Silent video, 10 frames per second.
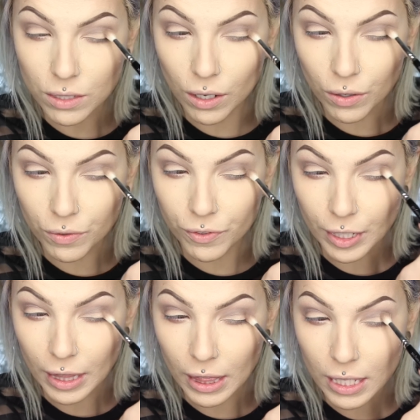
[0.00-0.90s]
So
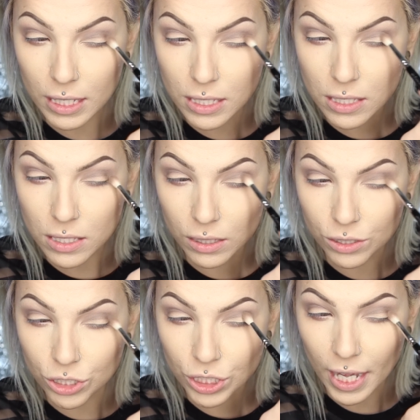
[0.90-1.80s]
for this
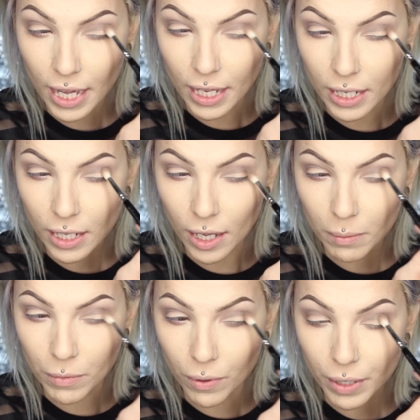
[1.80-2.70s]
shade,
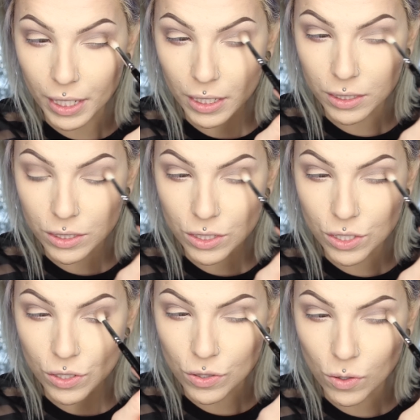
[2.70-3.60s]
I'm going
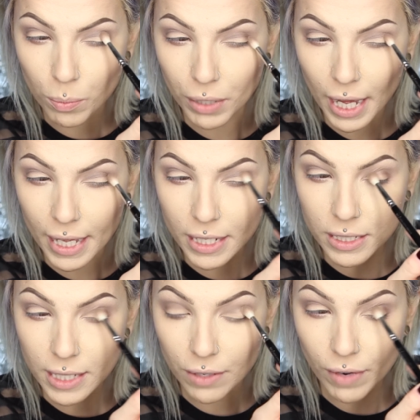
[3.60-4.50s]
to apply
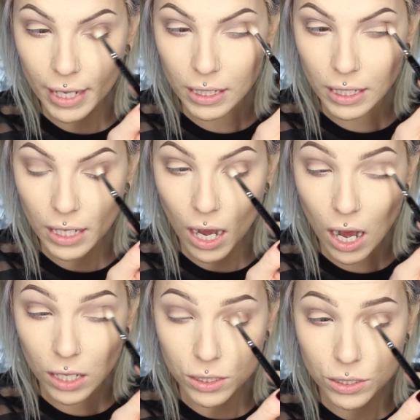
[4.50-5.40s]
it directly
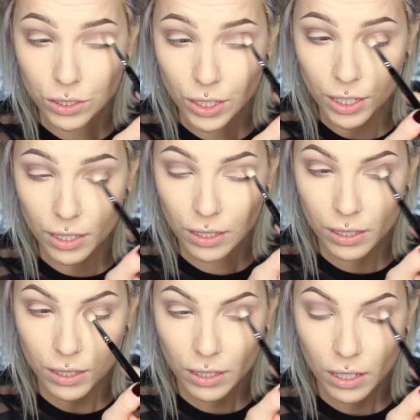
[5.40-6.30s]
under
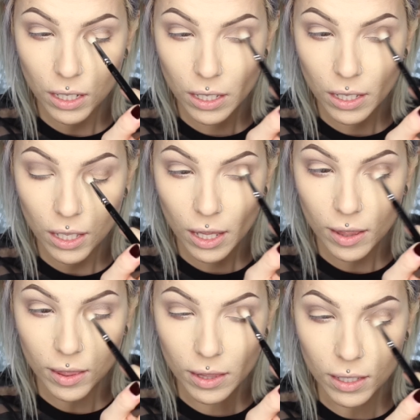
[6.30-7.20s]

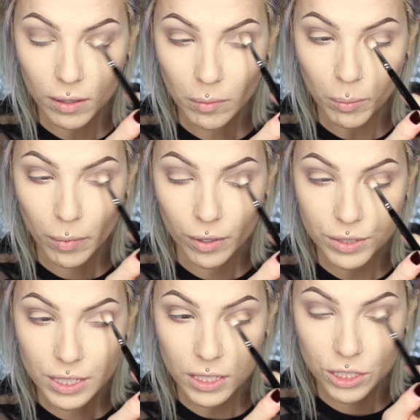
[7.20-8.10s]
the
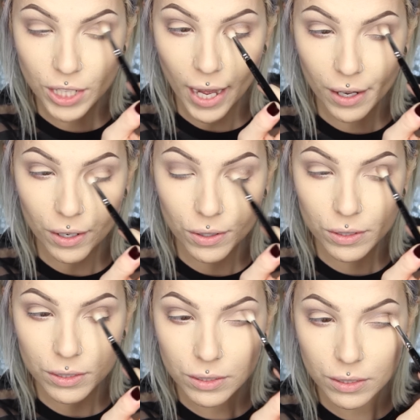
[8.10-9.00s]
malted shadow,